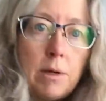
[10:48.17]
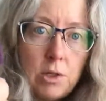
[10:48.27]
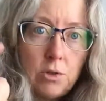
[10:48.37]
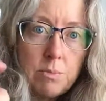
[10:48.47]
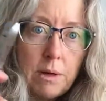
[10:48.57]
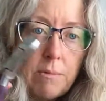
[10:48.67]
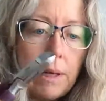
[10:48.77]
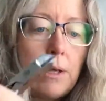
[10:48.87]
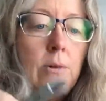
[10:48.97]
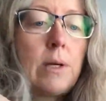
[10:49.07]
I'll use my
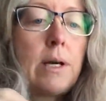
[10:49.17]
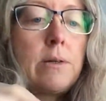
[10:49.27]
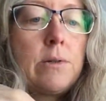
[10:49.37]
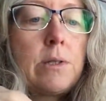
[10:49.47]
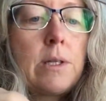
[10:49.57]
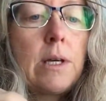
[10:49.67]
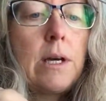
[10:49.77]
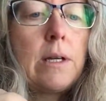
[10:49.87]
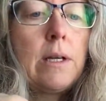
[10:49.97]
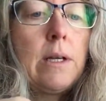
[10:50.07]
regular cutters to
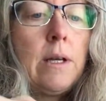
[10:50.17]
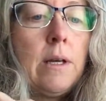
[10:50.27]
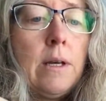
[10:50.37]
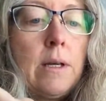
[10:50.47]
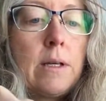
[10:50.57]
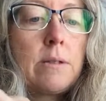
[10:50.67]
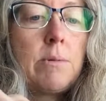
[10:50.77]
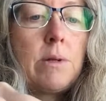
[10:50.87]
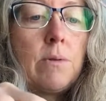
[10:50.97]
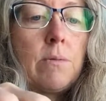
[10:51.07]
cut it because
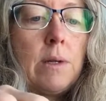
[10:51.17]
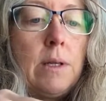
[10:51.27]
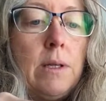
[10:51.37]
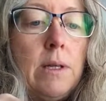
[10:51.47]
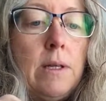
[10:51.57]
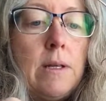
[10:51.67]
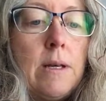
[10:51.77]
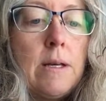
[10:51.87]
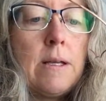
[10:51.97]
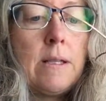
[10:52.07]
we don't really need
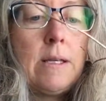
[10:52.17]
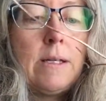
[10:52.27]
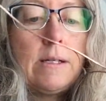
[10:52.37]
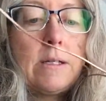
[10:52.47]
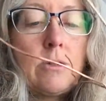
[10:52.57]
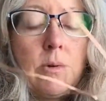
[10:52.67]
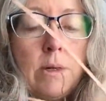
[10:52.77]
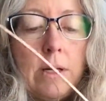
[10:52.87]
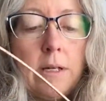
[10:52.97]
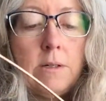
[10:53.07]
the industrial
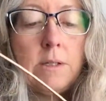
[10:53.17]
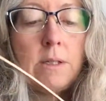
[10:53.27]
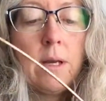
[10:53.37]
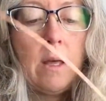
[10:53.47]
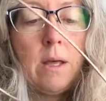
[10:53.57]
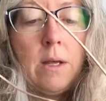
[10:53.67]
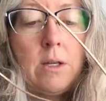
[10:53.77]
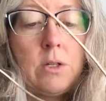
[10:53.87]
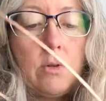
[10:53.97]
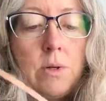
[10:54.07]
cutters
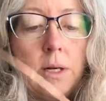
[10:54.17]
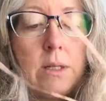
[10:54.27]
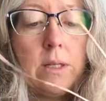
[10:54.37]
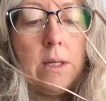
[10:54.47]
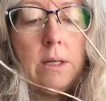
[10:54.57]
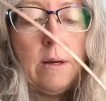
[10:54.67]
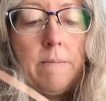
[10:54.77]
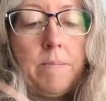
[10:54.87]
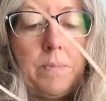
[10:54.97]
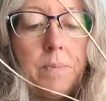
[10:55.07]
to cut
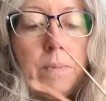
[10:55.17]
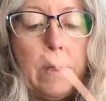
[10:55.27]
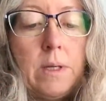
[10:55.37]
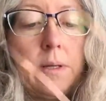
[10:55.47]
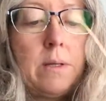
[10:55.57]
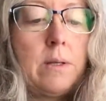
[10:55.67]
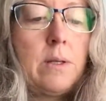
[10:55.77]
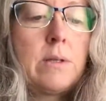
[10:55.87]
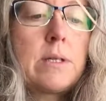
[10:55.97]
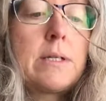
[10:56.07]

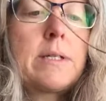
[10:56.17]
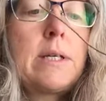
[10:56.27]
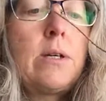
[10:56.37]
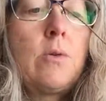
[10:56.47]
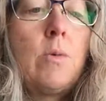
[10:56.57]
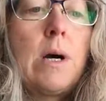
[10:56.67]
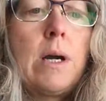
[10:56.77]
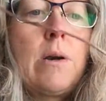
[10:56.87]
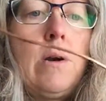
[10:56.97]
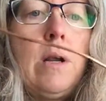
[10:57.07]
a single
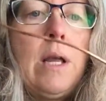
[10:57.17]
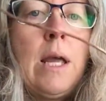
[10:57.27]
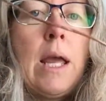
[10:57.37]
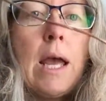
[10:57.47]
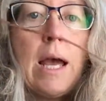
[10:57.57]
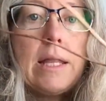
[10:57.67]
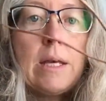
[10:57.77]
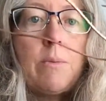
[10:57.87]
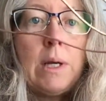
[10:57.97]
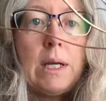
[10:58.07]
wire. And
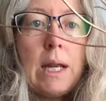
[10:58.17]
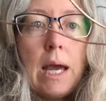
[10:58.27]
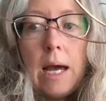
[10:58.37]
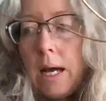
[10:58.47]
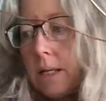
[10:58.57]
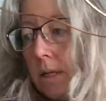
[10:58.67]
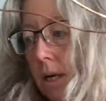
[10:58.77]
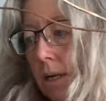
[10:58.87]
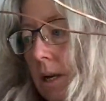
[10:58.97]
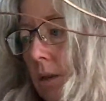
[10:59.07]
then we can add
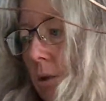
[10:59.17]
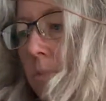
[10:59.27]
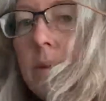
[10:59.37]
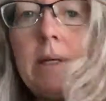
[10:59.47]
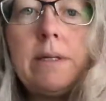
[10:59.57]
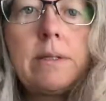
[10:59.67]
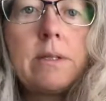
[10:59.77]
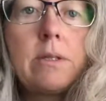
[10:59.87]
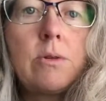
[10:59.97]
another piece.